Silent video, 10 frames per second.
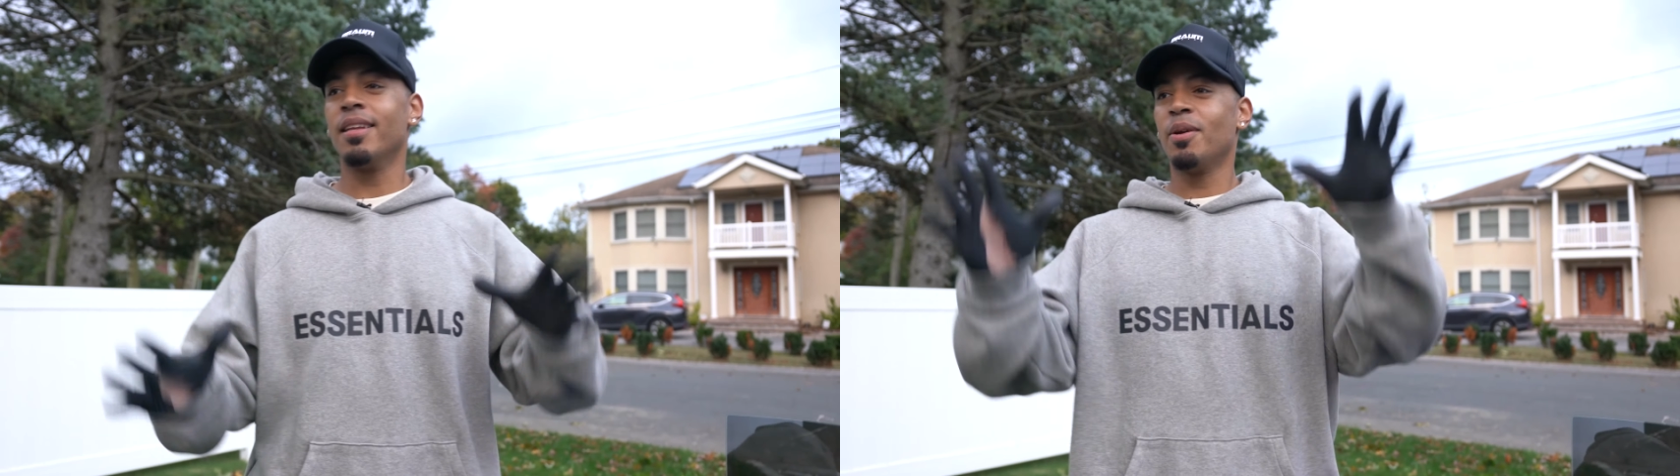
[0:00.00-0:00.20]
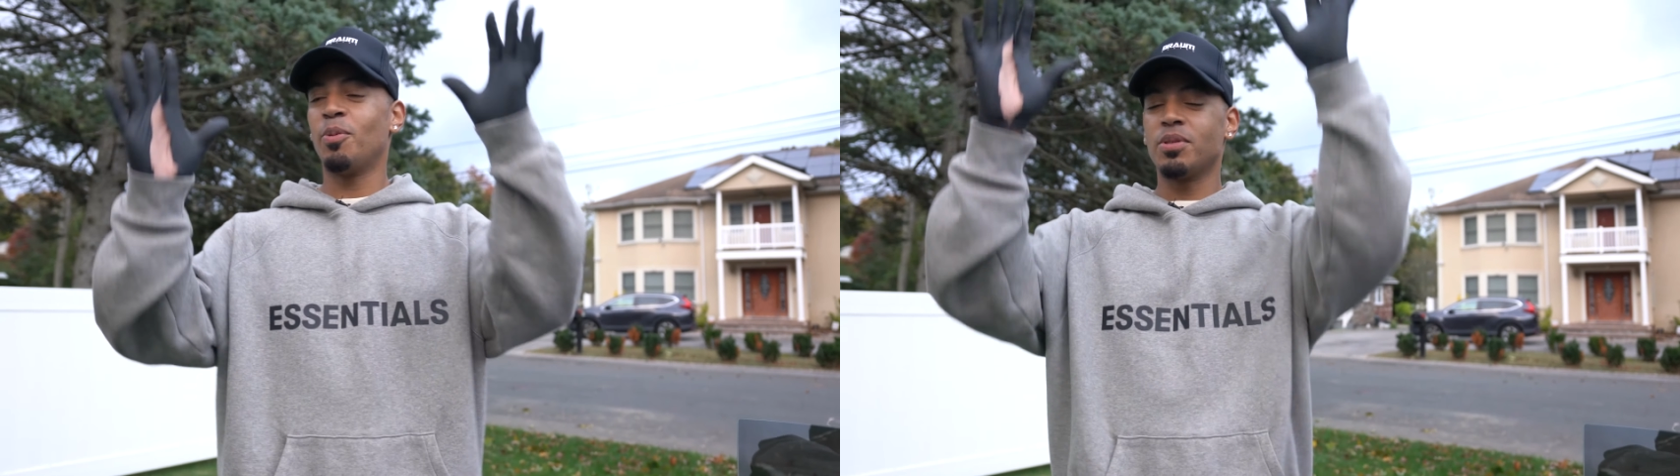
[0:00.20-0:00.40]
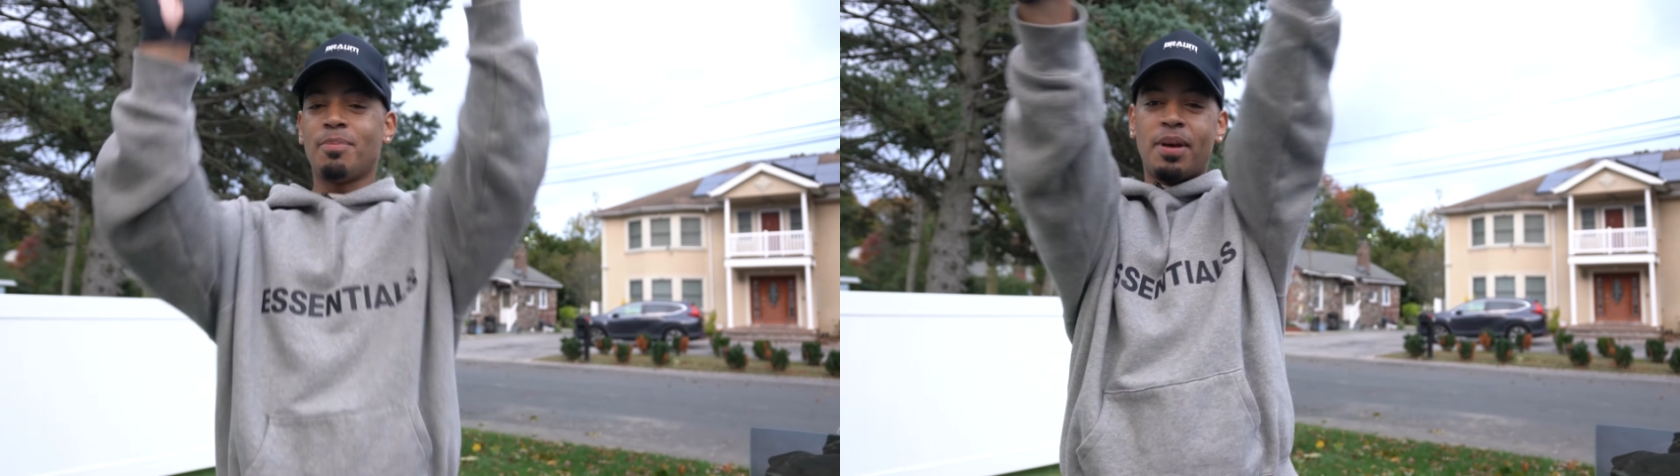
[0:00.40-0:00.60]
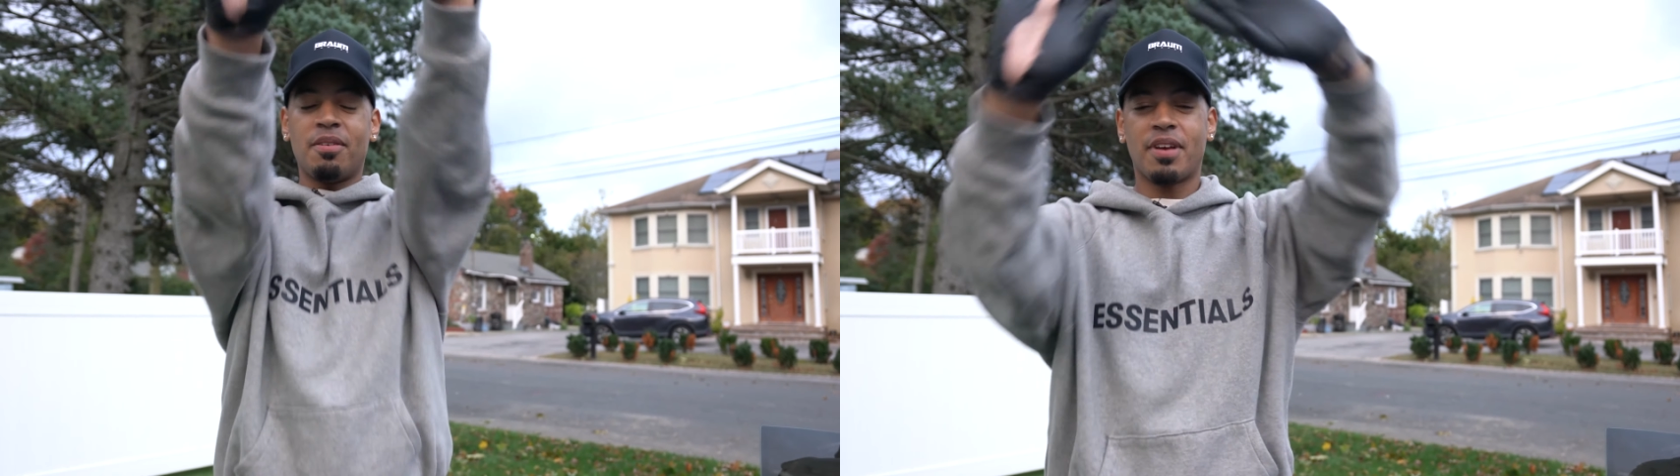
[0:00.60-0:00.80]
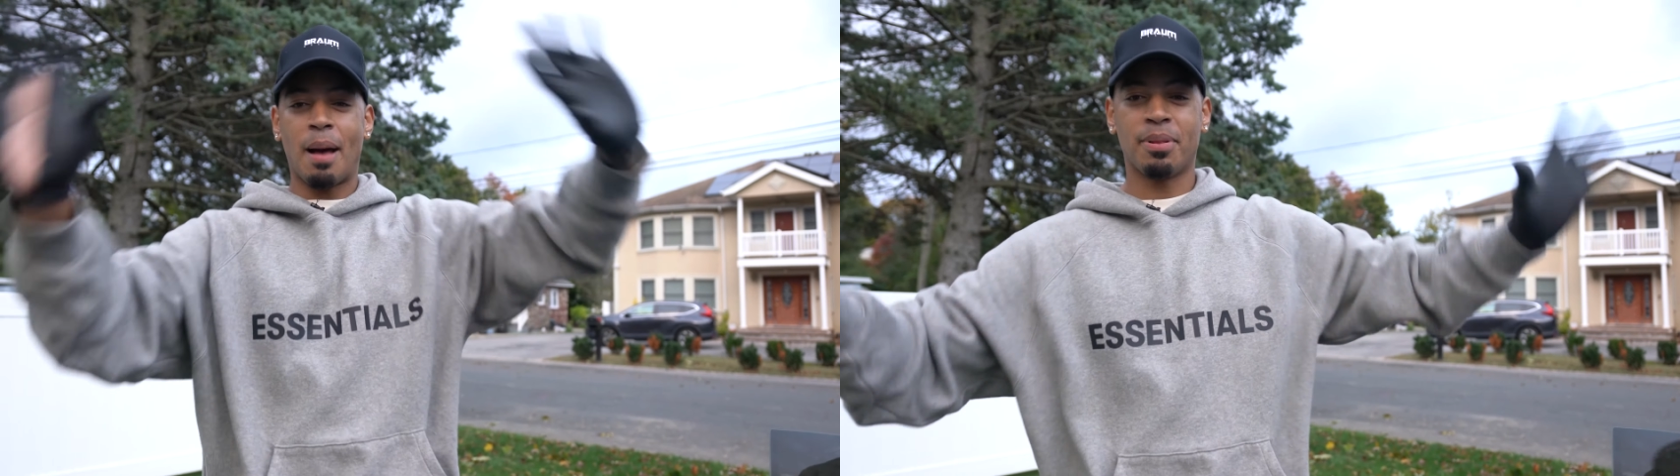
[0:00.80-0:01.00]
It was a bit
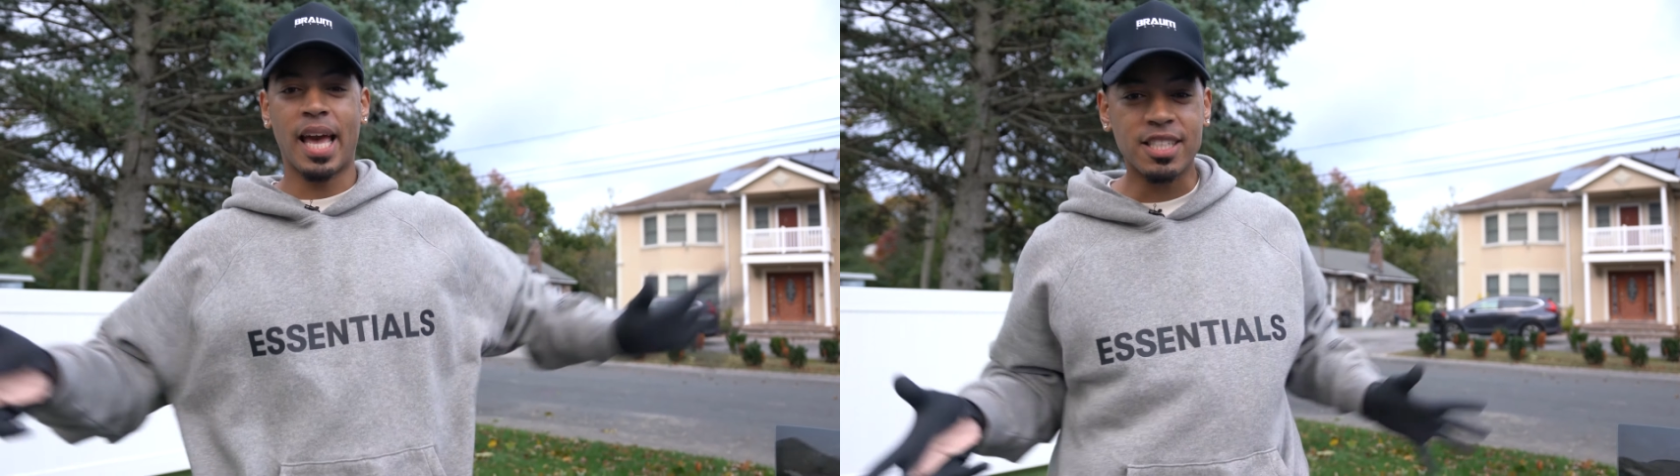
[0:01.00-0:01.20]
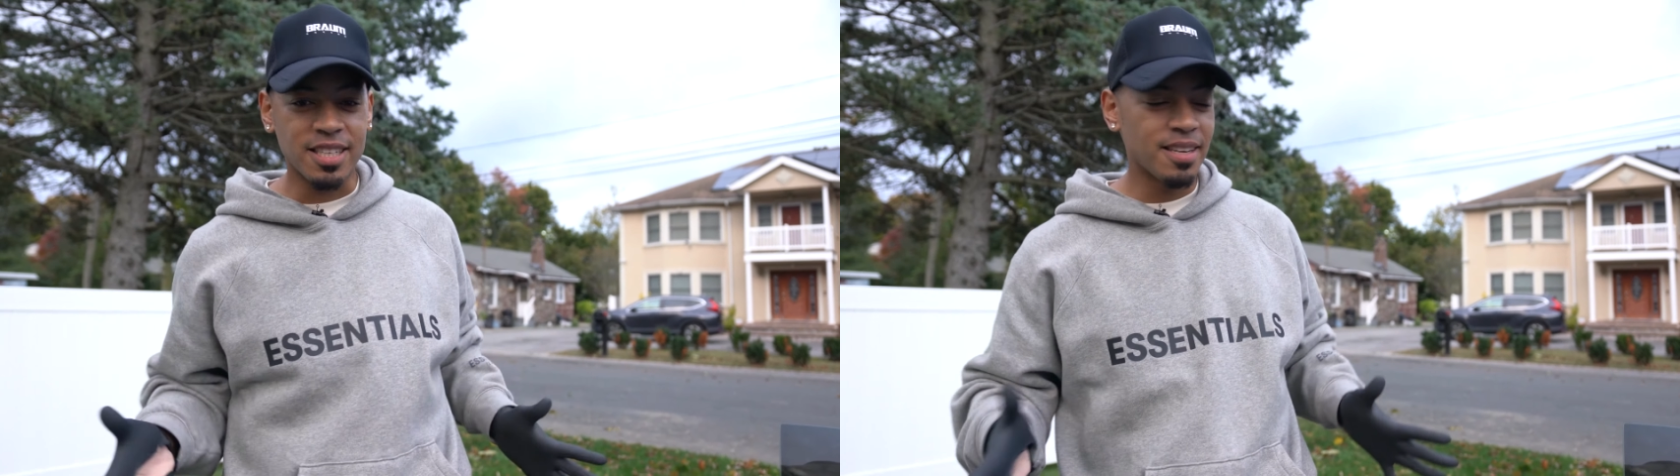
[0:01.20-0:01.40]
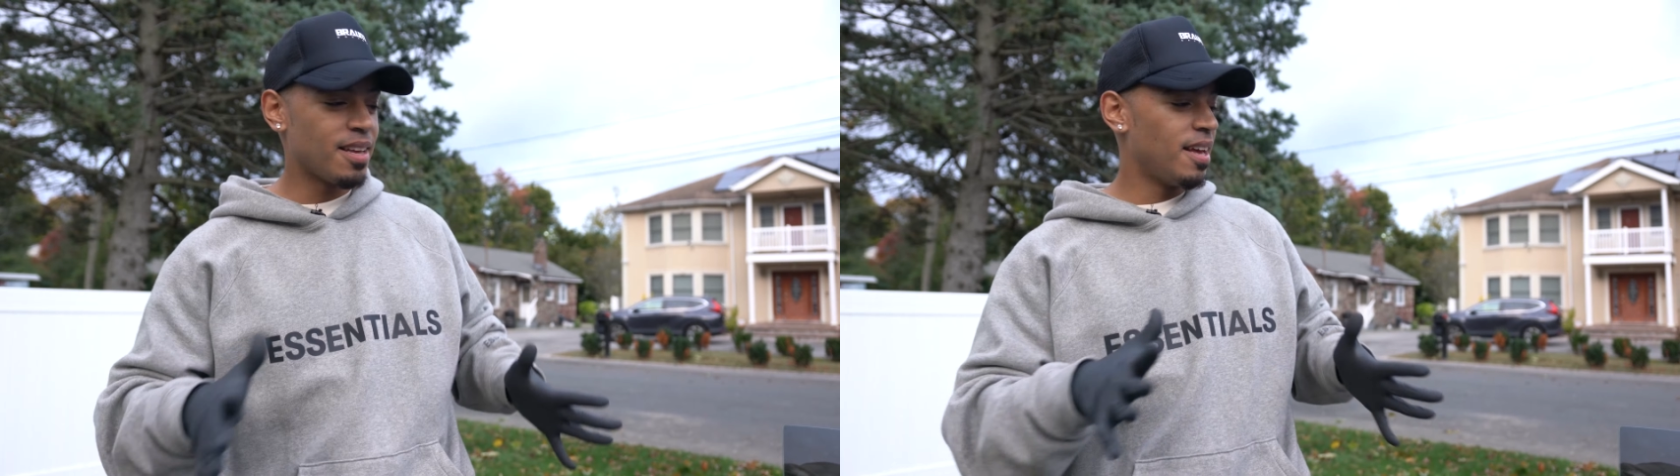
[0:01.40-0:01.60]
of a complication,